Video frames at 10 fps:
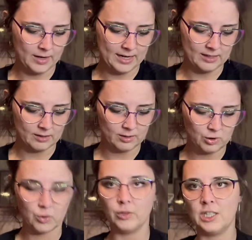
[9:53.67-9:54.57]
it is
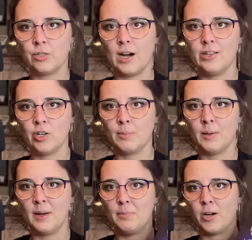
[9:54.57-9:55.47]
truly tragic,
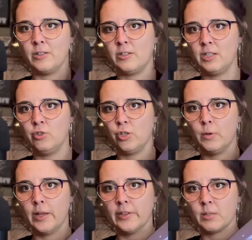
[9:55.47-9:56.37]
but my birds did
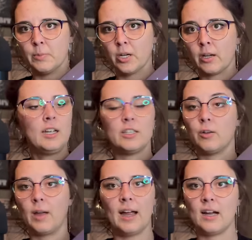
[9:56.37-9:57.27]
chew on this book. It's
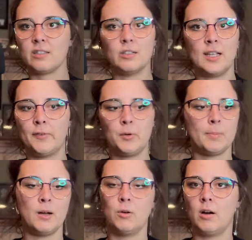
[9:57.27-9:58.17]
okay. I still love it
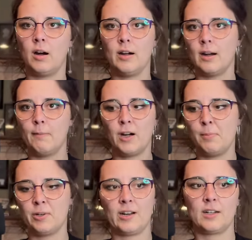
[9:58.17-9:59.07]
with my whole heart, and I'm very
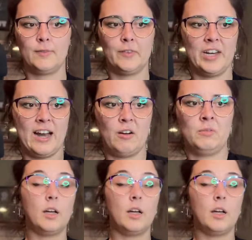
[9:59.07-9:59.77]
protective of it now.